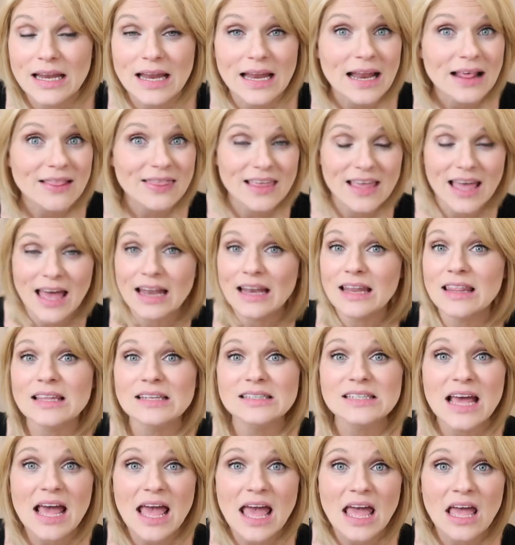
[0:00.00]
and at the end of the
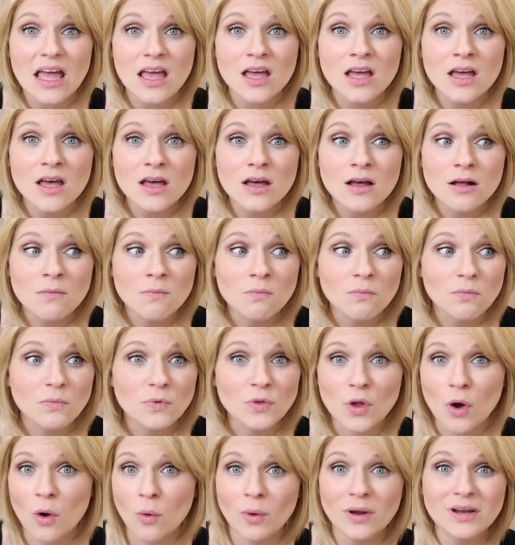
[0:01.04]
day,
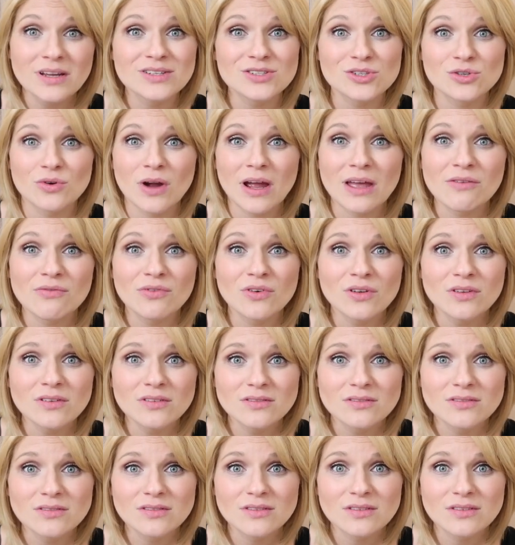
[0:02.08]
no one is grateful.